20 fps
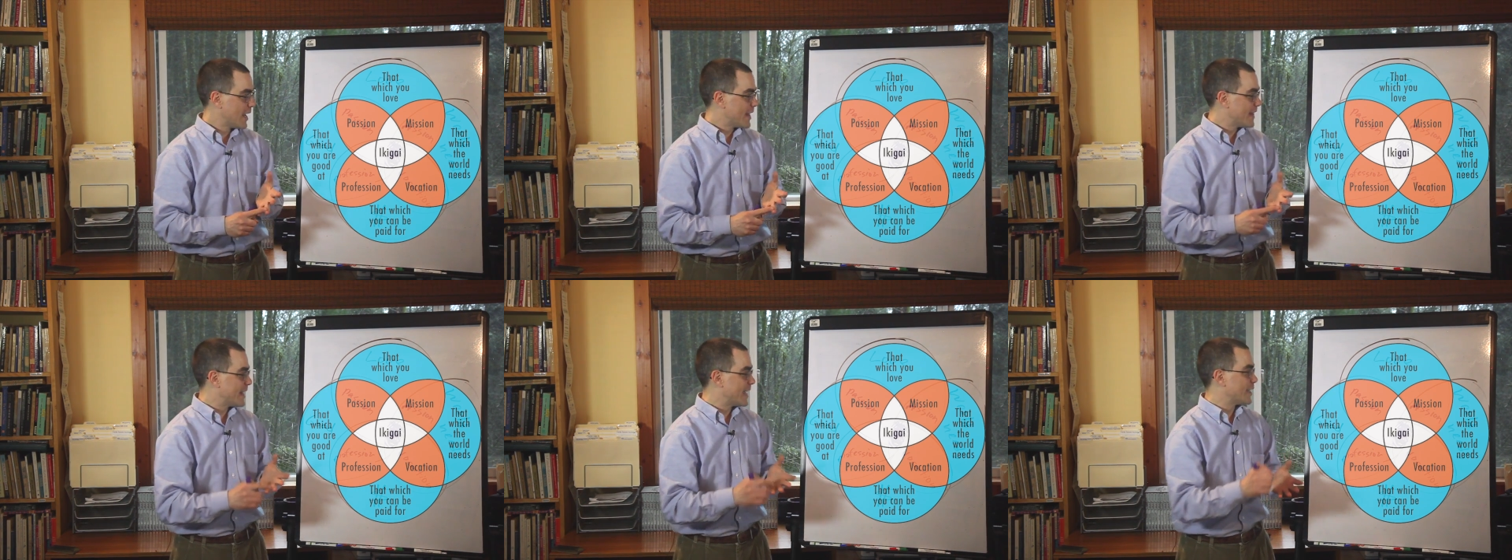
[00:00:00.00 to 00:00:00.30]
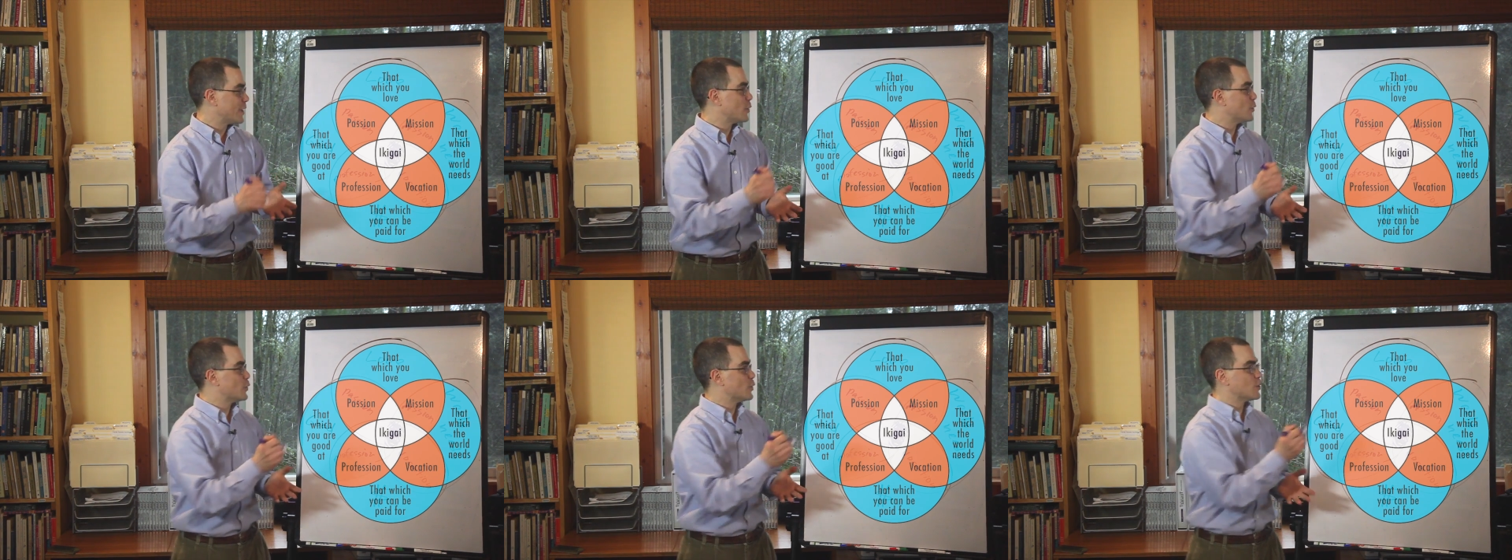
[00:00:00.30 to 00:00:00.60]
that
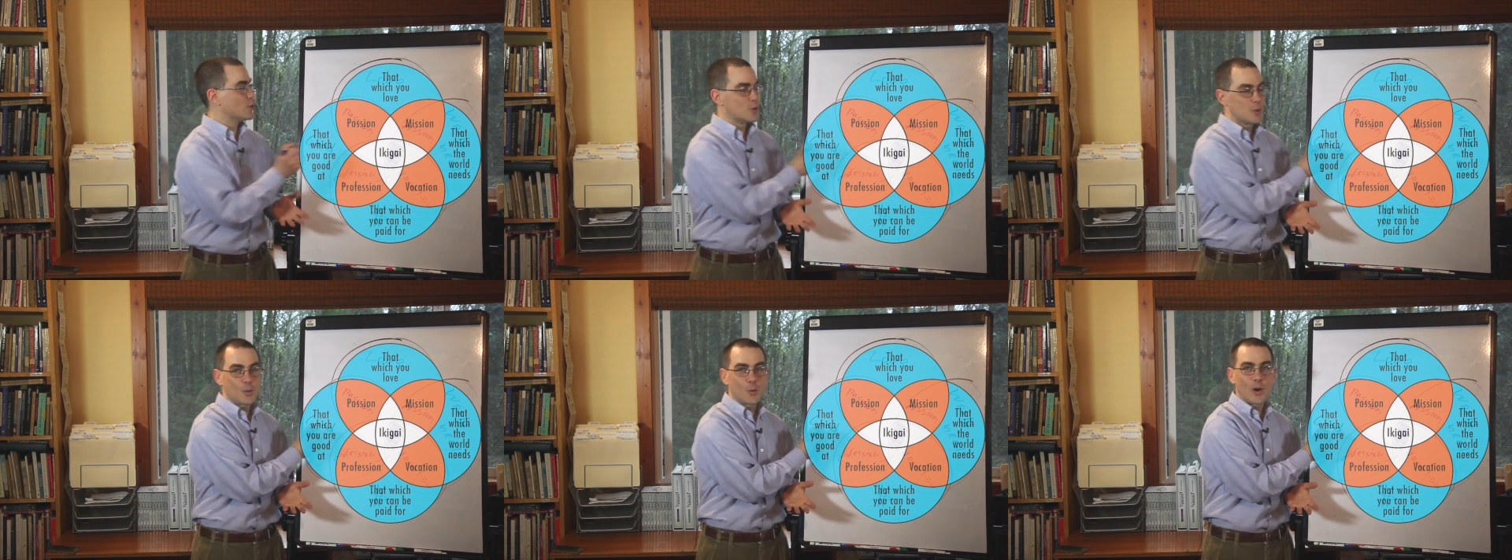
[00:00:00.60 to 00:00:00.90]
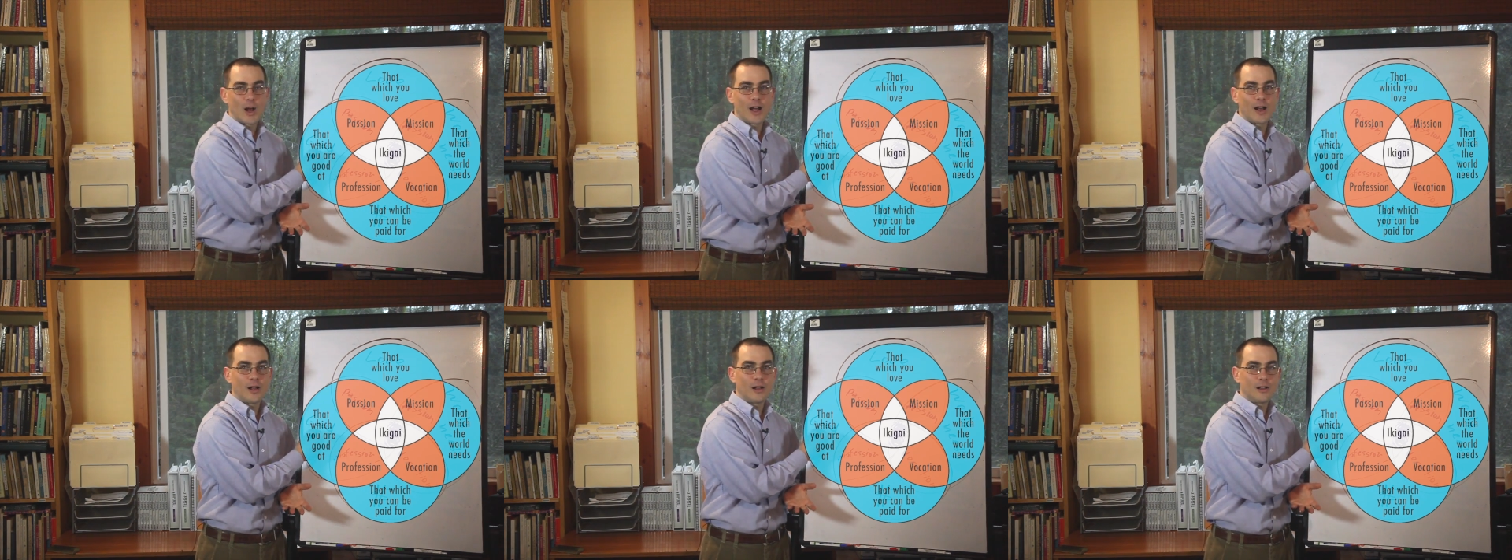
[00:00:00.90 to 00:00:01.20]
you do
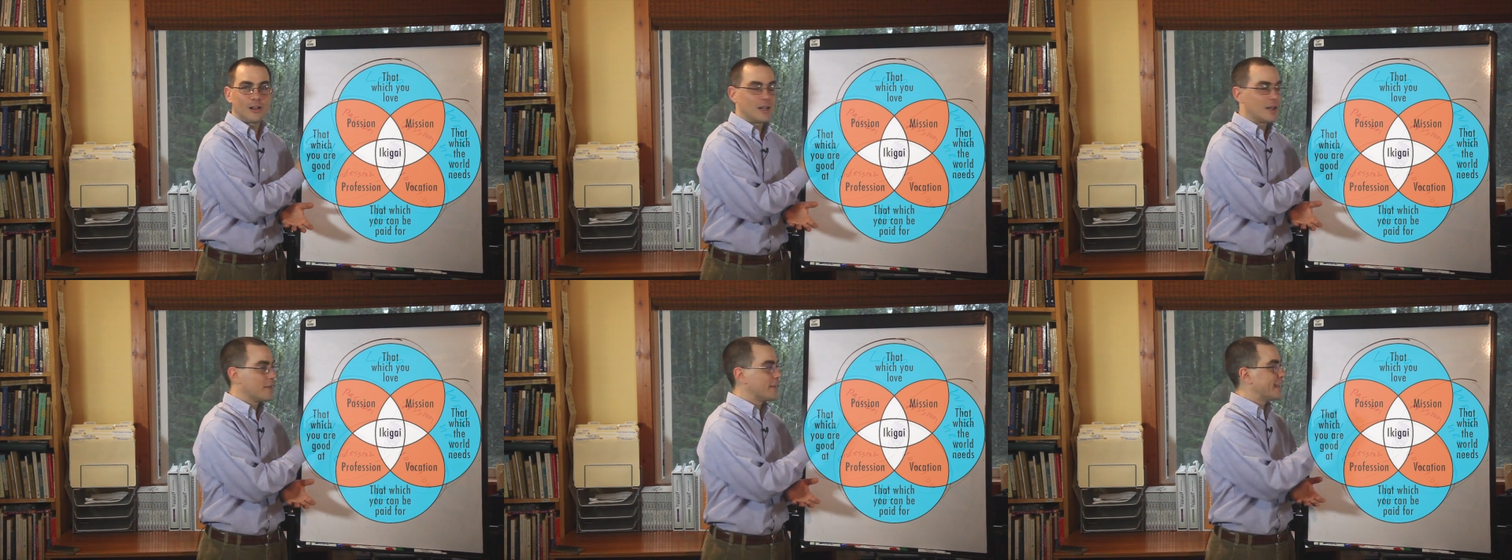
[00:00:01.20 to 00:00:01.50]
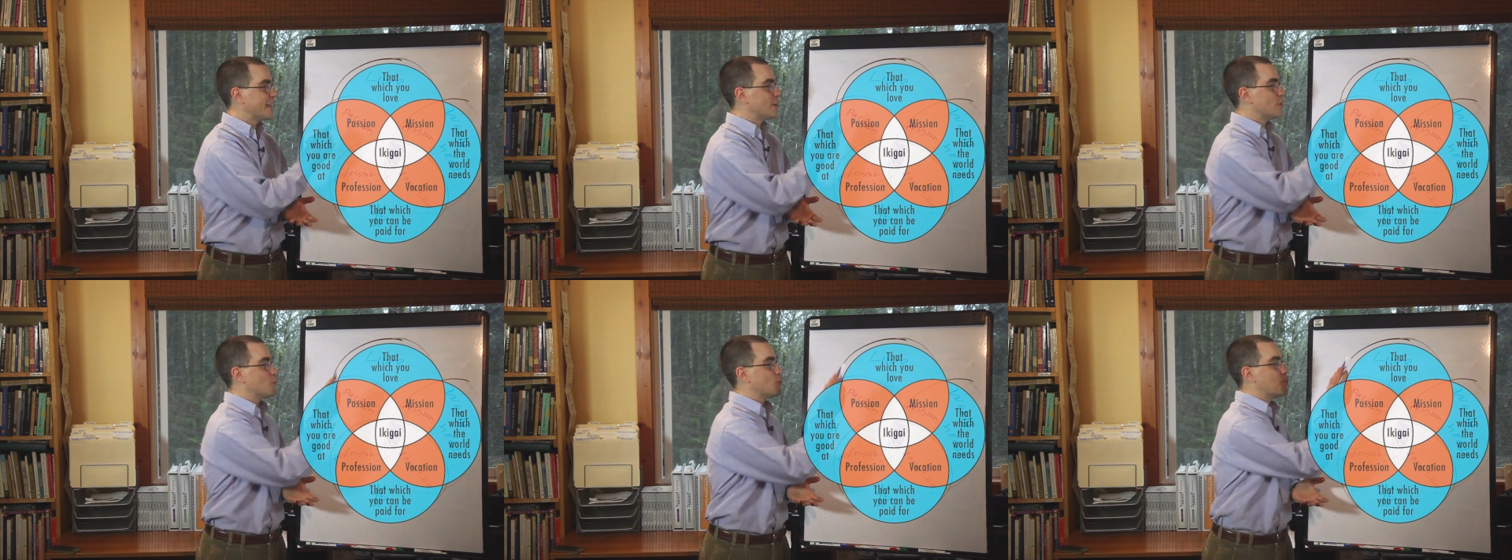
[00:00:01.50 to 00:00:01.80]
well, that
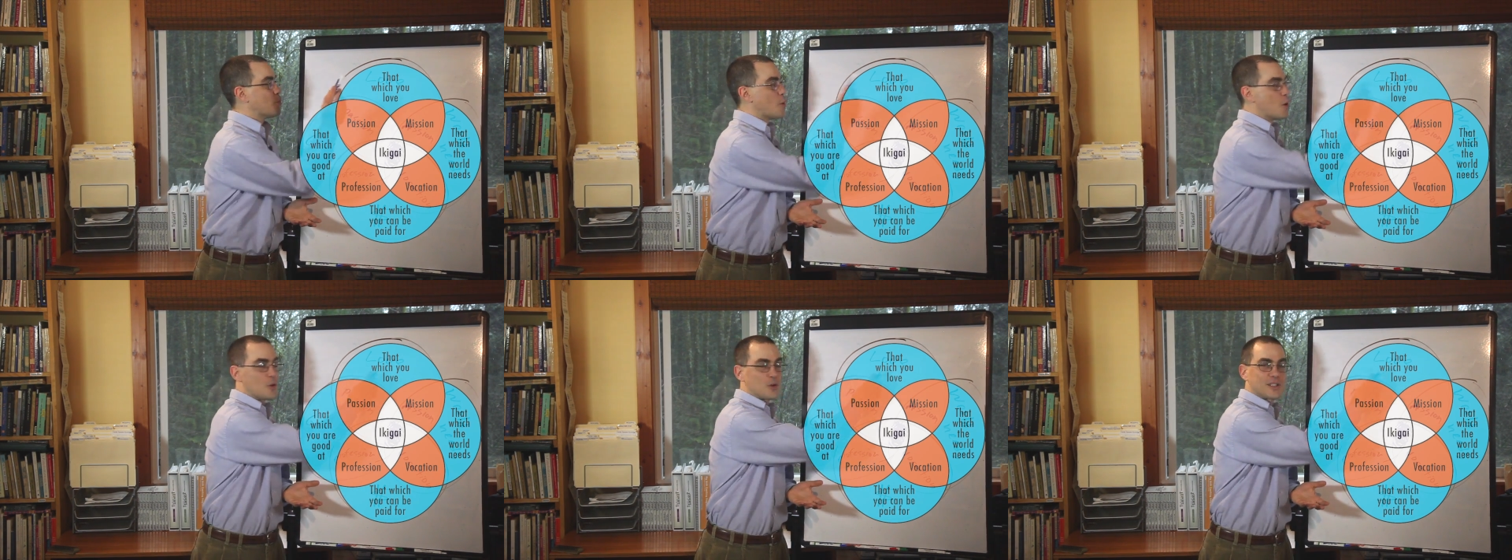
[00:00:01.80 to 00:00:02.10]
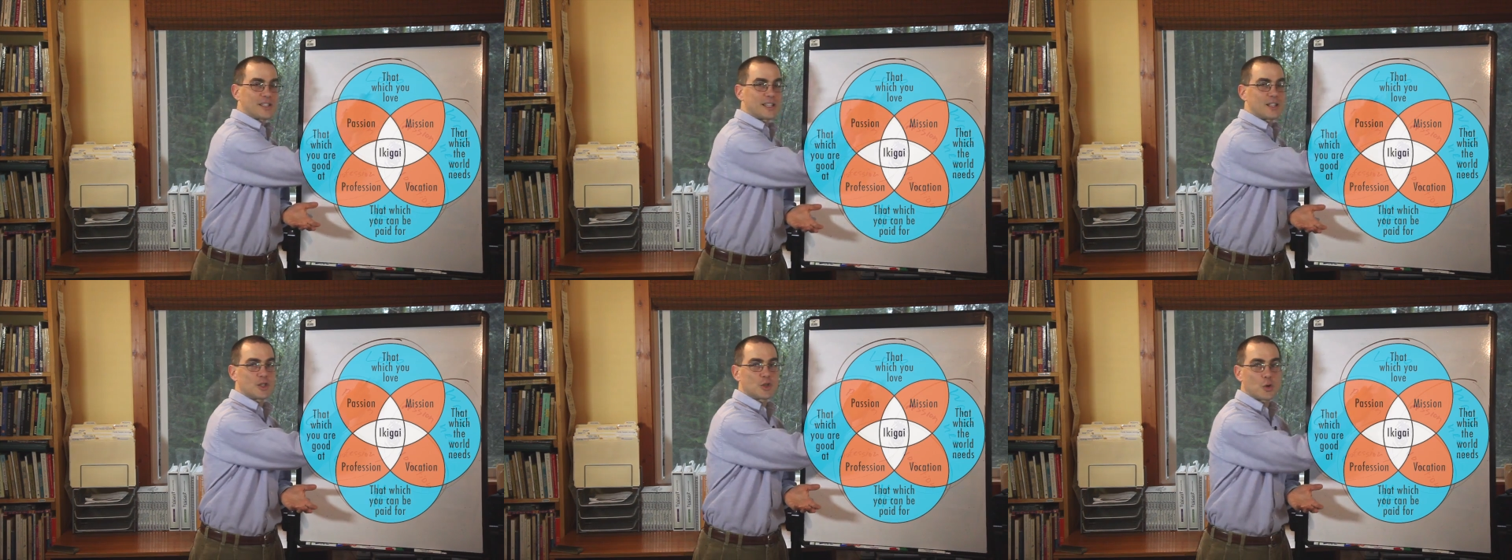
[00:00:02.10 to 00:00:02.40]
you most
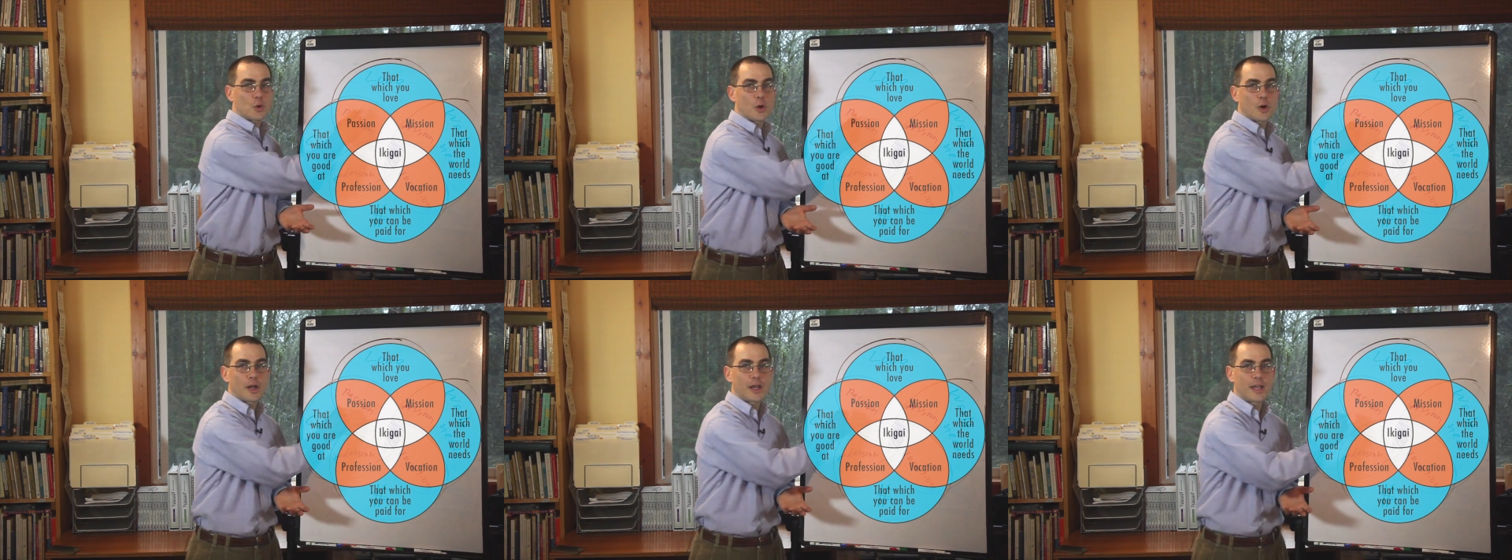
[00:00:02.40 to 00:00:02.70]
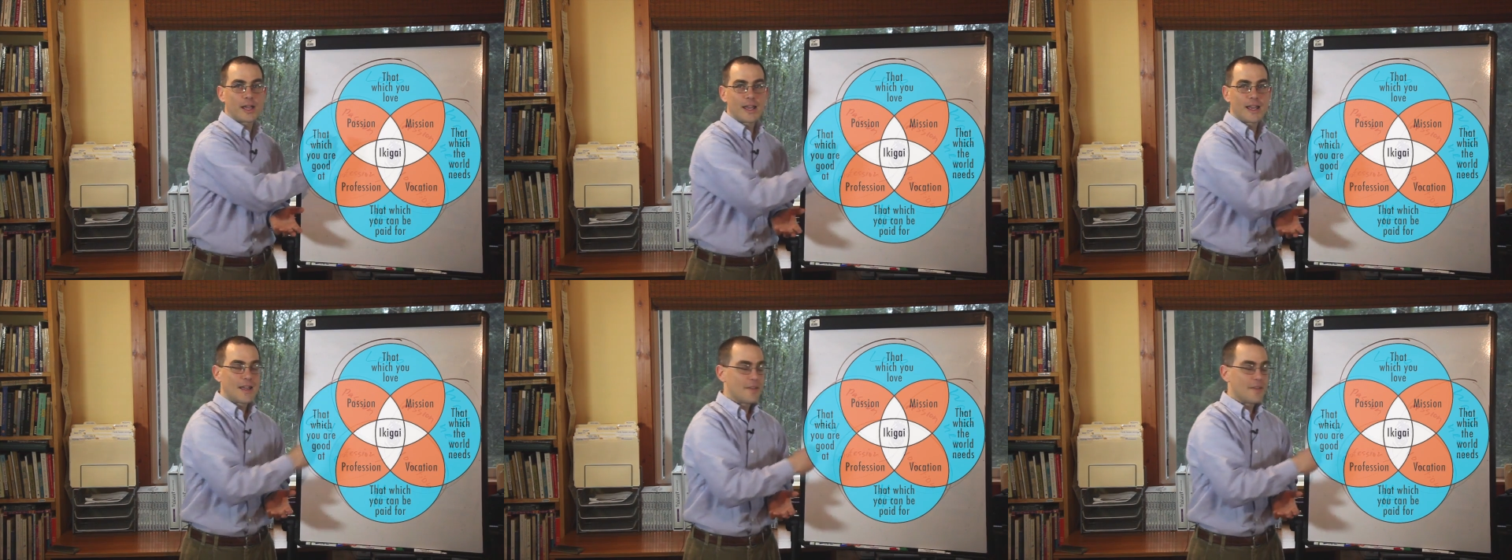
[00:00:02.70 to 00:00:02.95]
enjoy,